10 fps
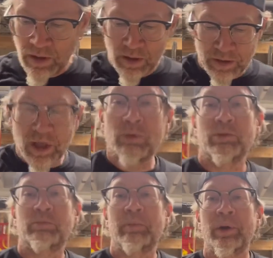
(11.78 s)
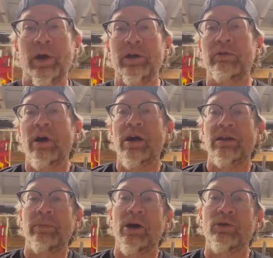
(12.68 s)
is to help you prepare your Rocky
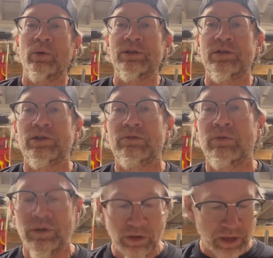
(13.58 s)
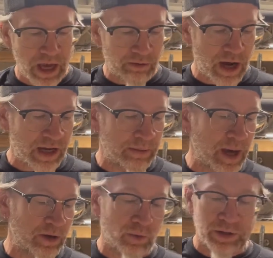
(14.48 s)
Mountain oysters. When you get Rocky
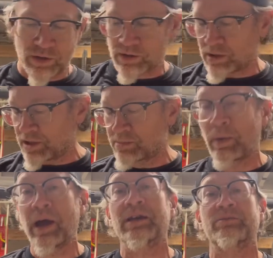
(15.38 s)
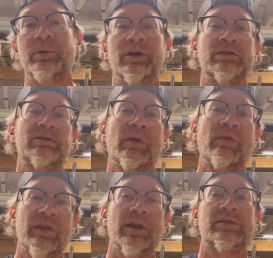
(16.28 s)
Mountain oysters, at least my experience has been
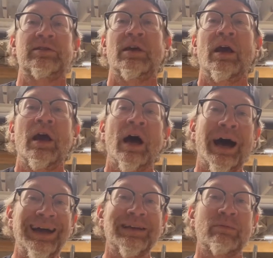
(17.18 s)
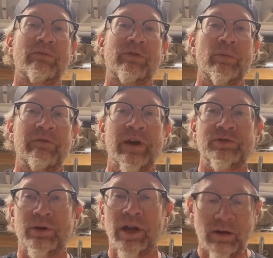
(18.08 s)
this. I get them from a
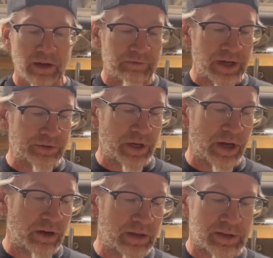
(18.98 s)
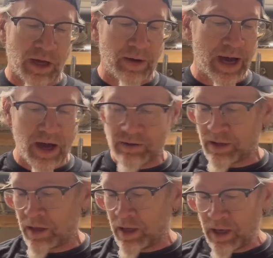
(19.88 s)
veterinarian. Veterinarians go out
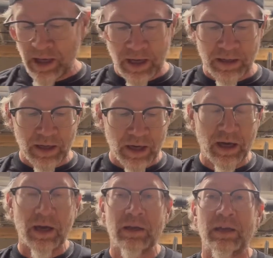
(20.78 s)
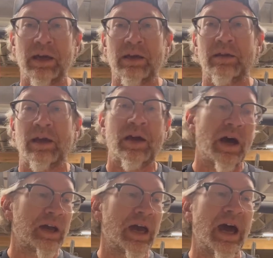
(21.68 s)
and they
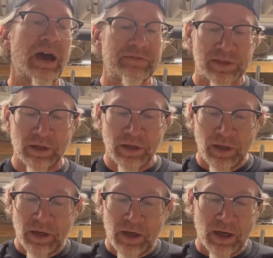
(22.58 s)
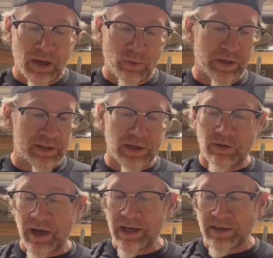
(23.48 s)
cut calves when it's the
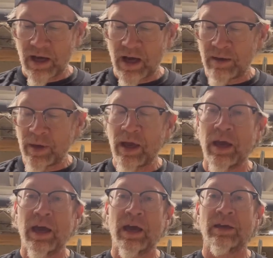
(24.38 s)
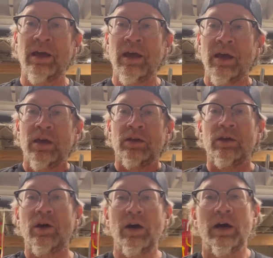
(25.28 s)
right time. And you
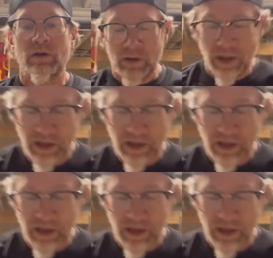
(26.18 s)
know how like